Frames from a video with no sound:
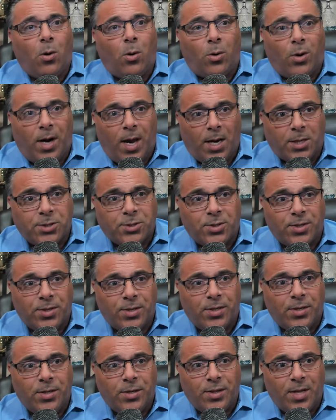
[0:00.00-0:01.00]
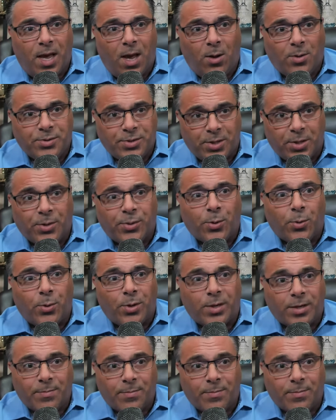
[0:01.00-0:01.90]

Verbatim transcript: are actually the housing authority